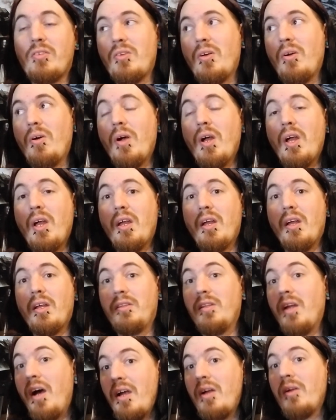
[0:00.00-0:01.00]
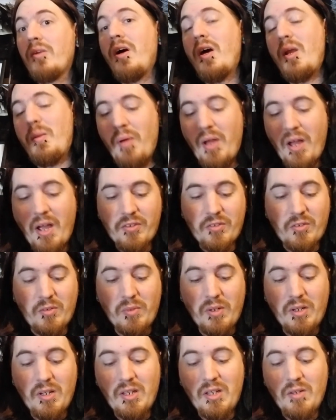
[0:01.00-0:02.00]
So Nile got a pass for
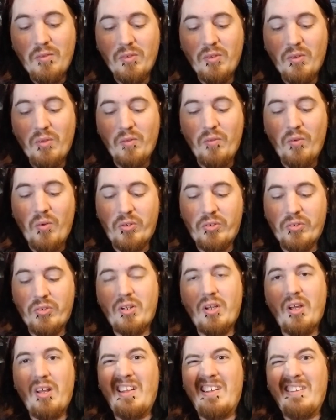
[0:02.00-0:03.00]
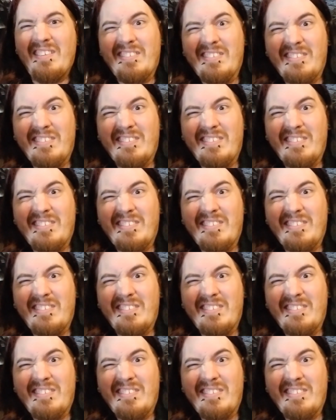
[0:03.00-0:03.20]
me, even though the vocals are kind of,